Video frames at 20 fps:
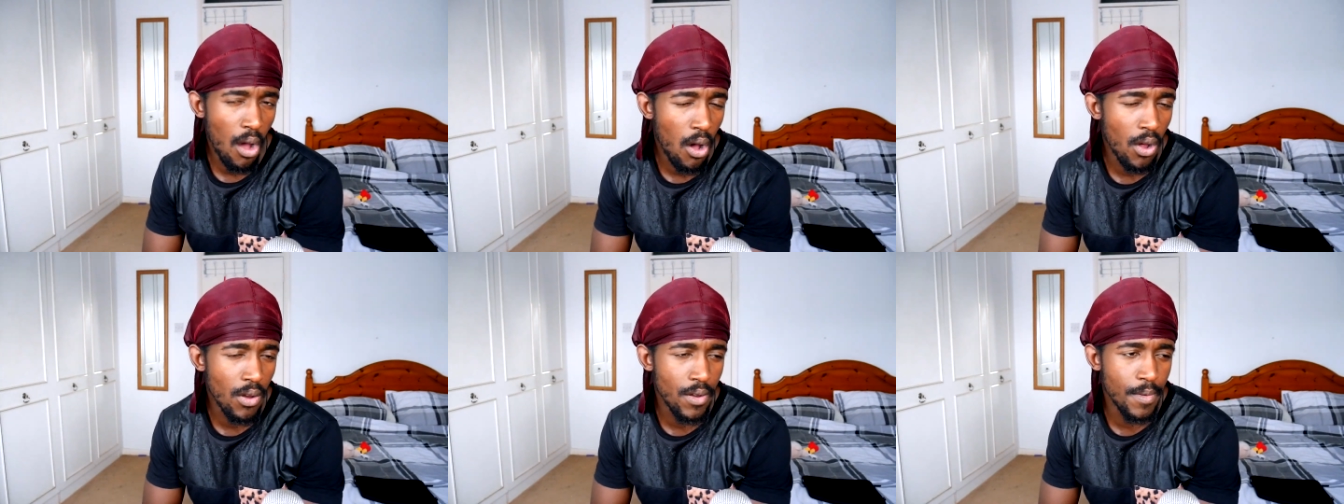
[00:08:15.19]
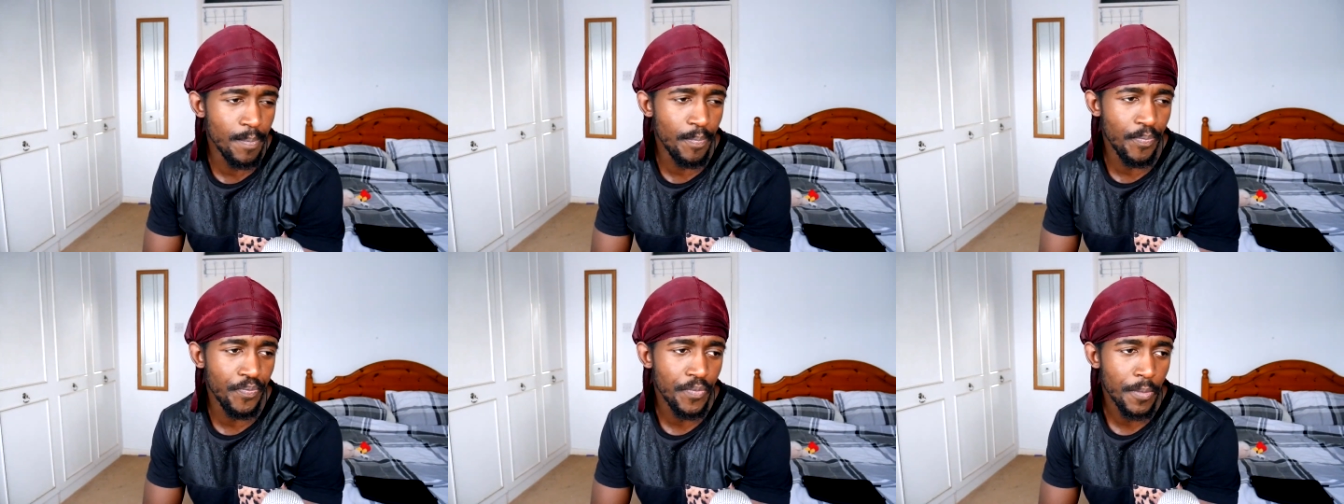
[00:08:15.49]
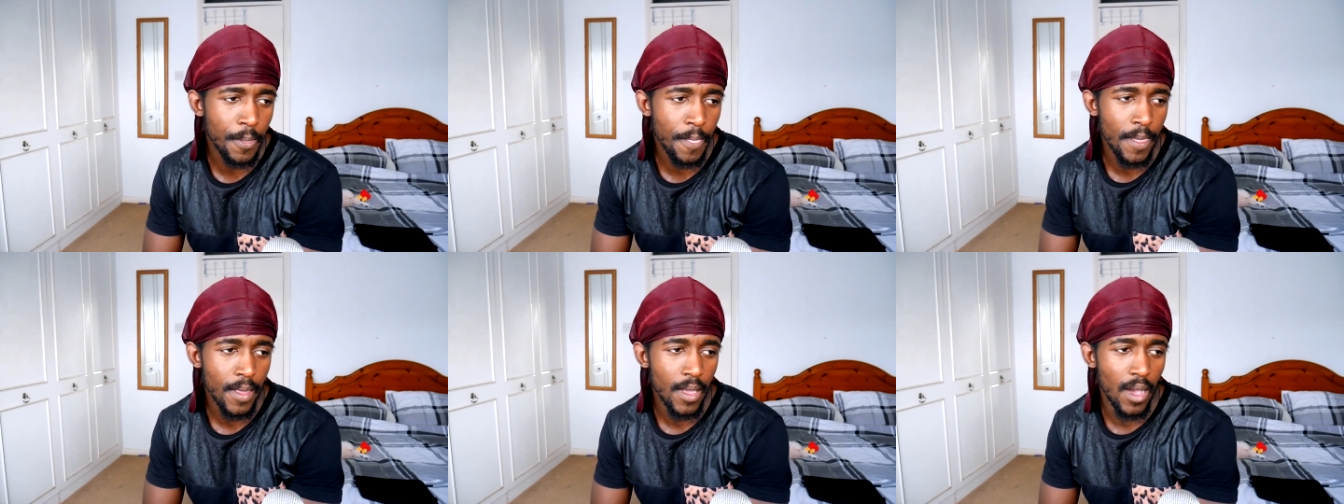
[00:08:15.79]
on
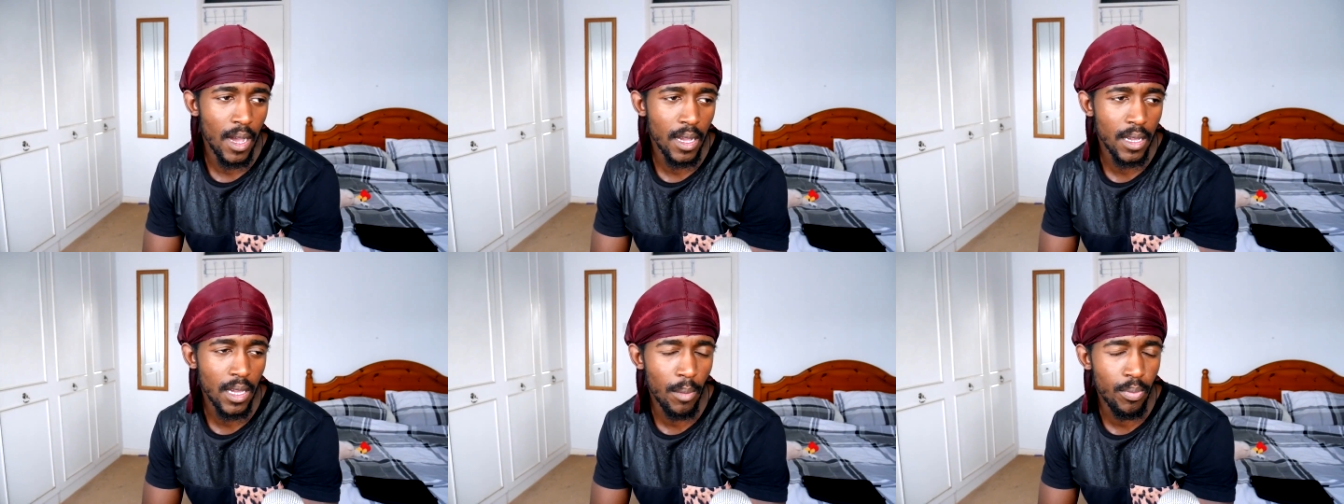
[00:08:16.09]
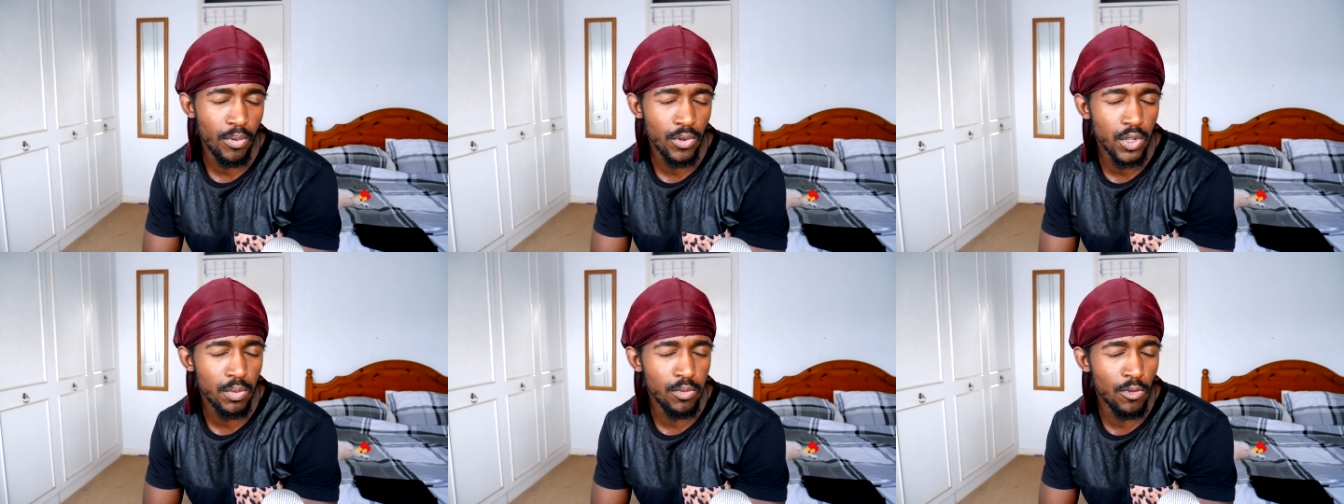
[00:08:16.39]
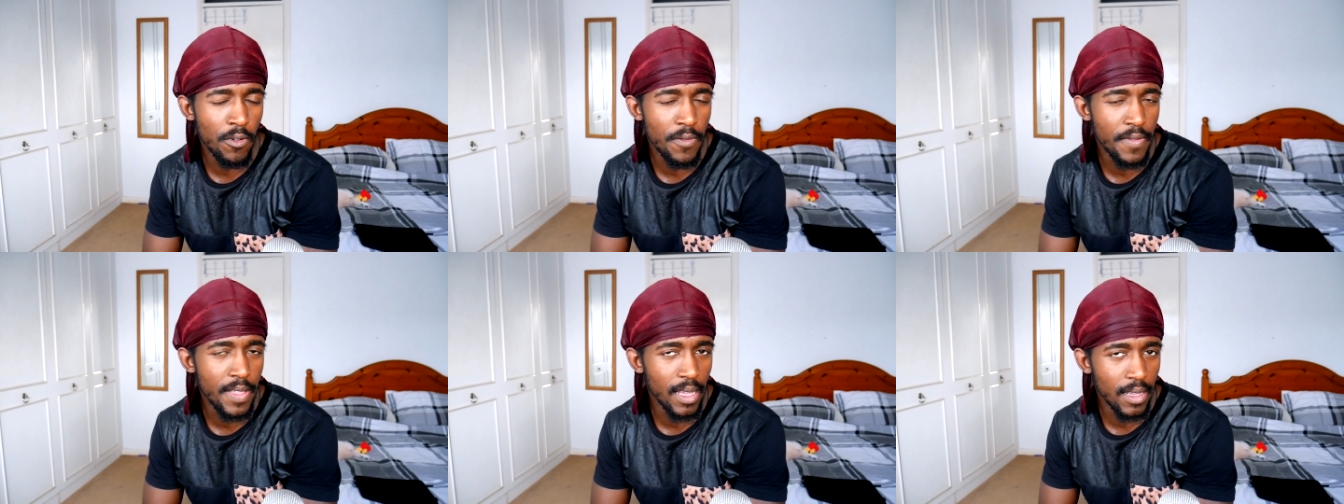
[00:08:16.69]
a couple
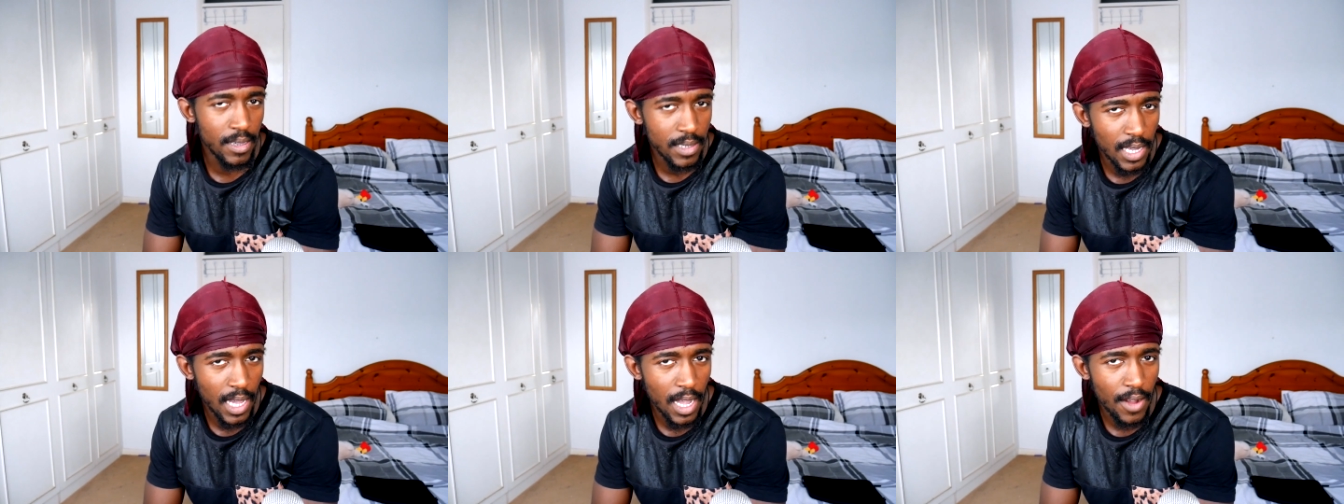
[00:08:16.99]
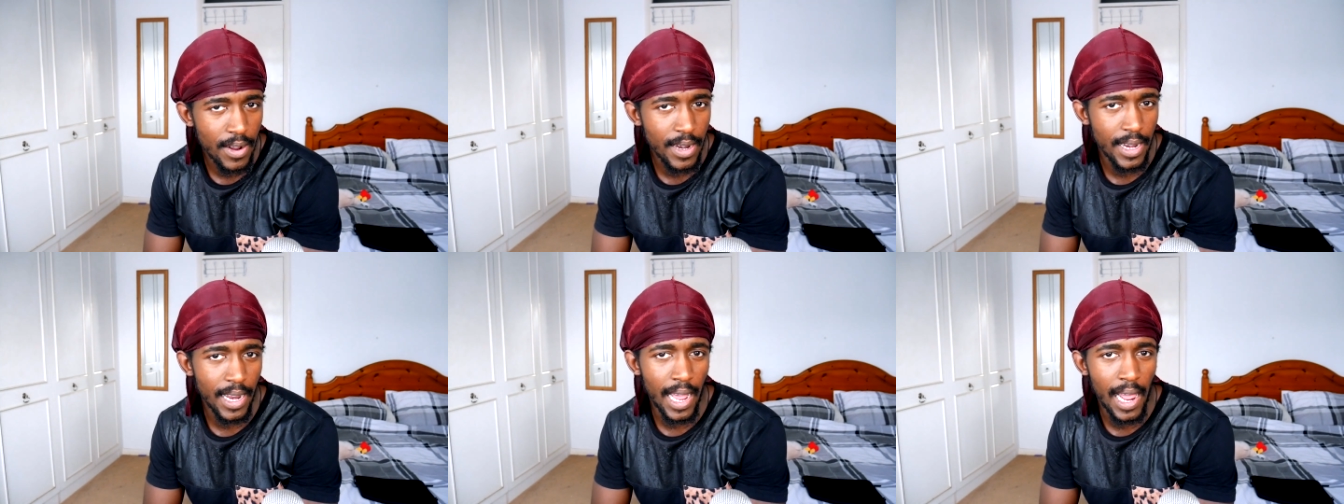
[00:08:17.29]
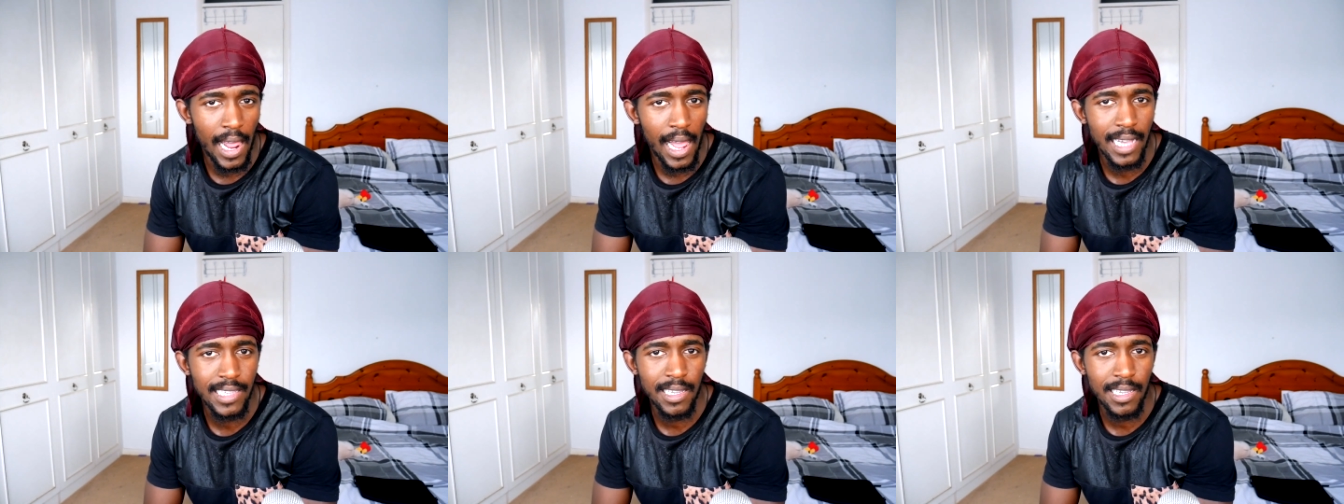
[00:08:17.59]
small things here and there.